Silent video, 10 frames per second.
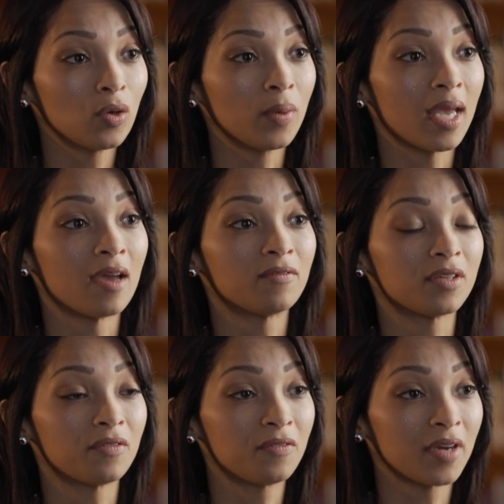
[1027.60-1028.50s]
we have
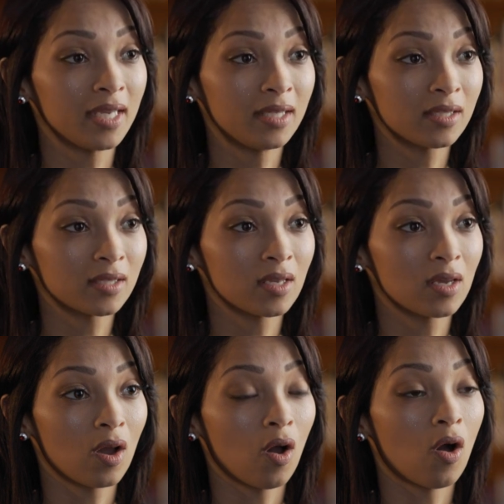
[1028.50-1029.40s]
the phase
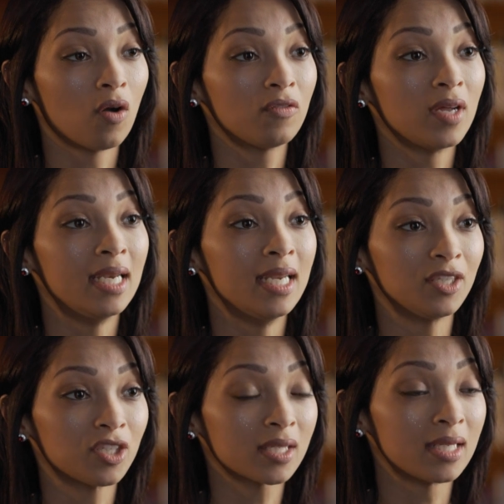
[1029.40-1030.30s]
of
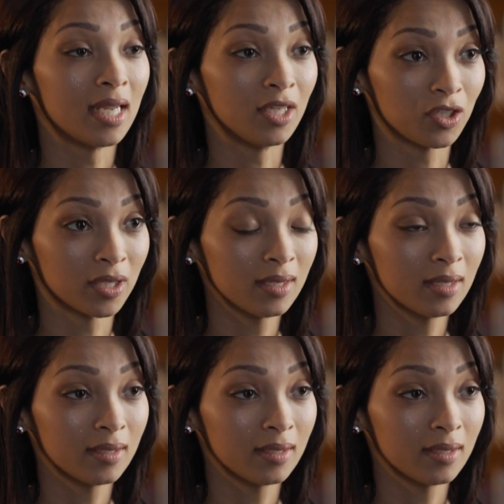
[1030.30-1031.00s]
legislation.